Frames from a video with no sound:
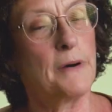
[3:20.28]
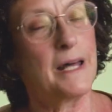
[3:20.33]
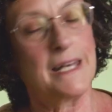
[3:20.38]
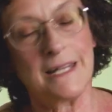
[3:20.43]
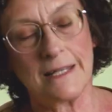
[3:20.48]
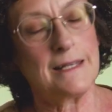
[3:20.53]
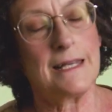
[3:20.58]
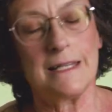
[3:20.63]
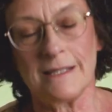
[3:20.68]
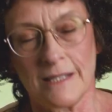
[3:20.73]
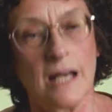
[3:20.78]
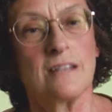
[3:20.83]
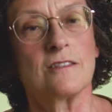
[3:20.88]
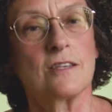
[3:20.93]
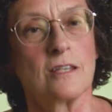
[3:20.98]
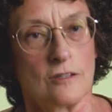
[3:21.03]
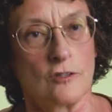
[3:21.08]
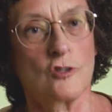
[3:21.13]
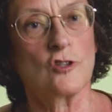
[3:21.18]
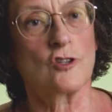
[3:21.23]
But it
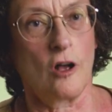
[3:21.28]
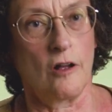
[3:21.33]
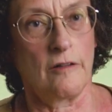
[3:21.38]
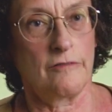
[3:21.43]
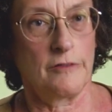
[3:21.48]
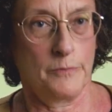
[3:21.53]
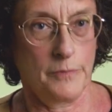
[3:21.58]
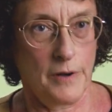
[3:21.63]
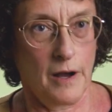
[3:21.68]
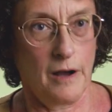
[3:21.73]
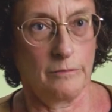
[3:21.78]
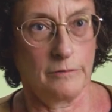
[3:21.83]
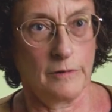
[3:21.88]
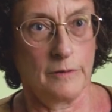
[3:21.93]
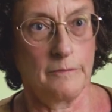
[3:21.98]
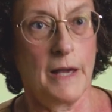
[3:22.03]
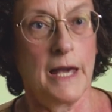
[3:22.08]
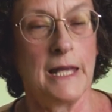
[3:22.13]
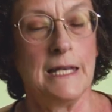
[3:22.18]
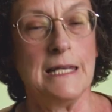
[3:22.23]
doesn't solve the problem,